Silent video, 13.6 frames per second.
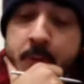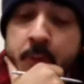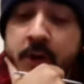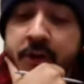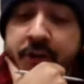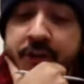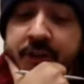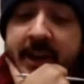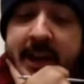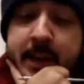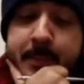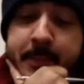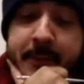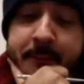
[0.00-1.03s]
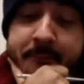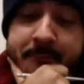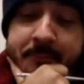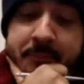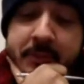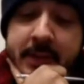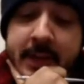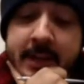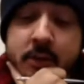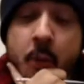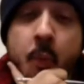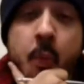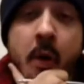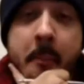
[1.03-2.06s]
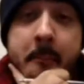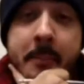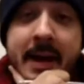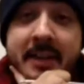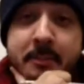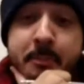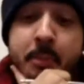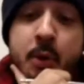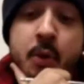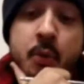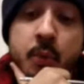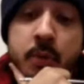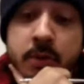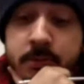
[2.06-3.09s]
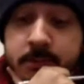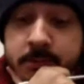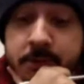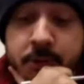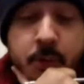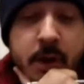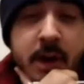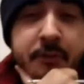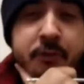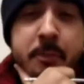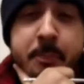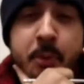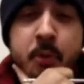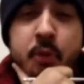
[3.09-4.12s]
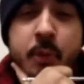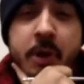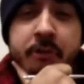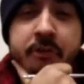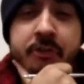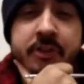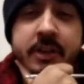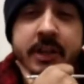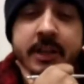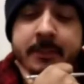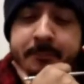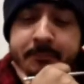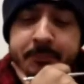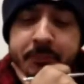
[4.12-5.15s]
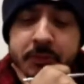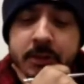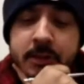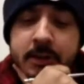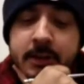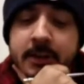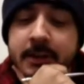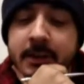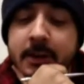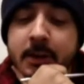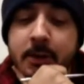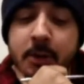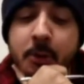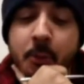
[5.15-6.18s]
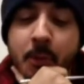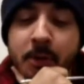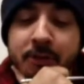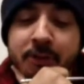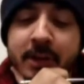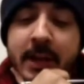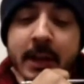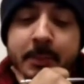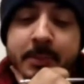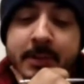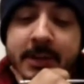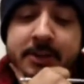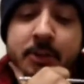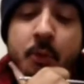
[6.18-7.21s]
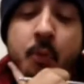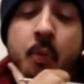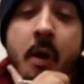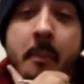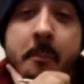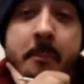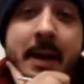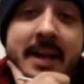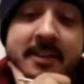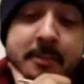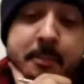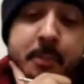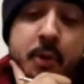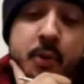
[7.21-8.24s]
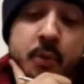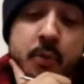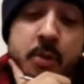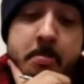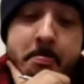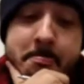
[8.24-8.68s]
what shape is a wombat's poo? There's quite a few poo questions in here. What shape is a wombat's poo?